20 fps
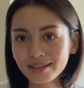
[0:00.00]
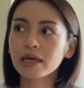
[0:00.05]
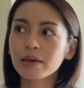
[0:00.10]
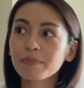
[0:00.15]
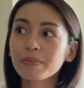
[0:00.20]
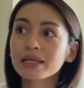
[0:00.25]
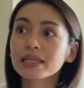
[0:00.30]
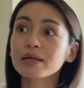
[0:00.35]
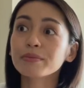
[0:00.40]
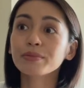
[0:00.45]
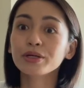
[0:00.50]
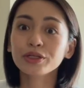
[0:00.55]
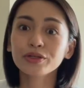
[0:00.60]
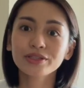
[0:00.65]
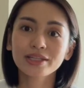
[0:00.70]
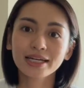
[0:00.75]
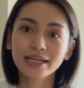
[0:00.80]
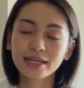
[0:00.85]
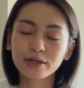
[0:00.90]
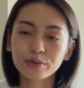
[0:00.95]
Iba naman yung
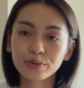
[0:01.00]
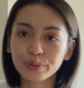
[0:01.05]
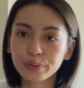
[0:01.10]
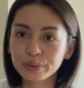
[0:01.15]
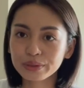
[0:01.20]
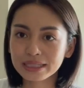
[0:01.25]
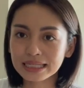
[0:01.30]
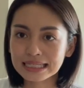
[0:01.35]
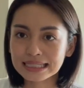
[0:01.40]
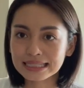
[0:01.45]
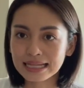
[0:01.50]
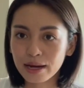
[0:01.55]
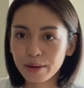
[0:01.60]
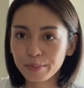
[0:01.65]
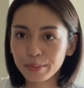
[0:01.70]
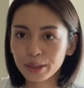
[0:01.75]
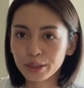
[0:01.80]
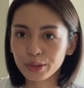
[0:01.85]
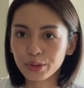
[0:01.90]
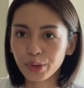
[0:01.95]
naging routine
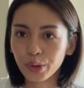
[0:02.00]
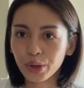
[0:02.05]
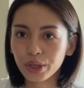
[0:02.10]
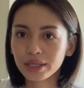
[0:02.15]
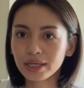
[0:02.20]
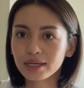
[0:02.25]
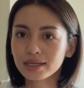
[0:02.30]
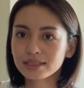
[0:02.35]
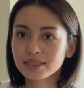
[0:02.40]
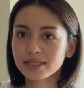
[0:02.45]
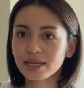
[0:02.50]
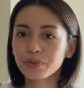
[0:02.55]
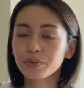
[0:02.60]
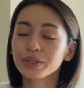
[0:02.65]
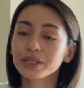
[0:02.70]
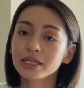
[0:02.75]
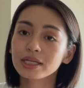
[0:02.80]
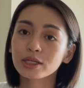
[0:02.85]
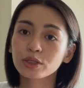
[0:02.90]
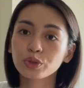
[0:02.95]
namin doon kasi we
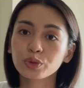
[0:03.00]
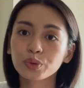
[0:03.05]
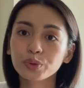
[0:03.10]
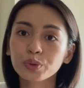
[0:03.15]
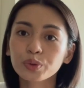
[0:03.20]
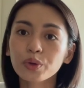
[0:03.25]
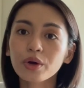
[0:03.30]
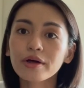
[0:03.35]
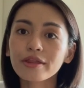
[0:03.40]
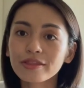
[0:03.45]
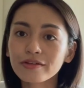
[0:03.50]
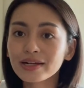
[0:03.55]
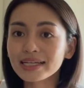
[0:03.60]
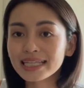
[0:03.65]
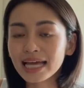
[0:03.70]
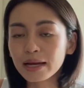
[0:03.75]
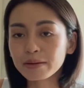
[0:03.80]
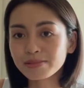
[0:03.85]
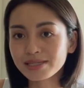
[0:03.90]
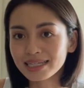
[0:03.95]
didn't do 3
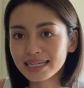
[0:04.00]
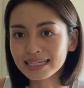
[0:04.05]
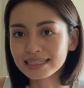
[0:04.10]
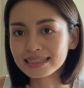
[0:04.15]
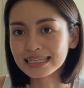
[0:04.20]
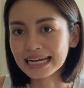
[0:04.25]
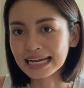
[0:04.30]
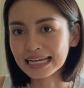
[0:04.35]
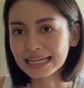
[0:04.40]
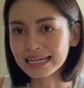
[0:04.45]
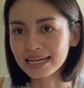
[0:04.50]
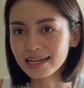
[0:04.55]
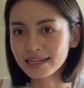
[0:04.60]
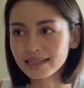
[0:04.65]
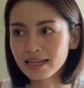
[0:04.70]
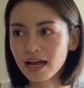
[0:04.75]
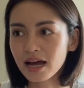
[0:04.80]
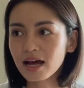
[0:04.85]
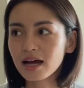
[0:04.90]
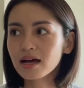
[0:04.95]
times a day training
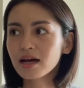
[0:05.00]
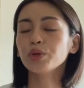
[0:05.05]
na.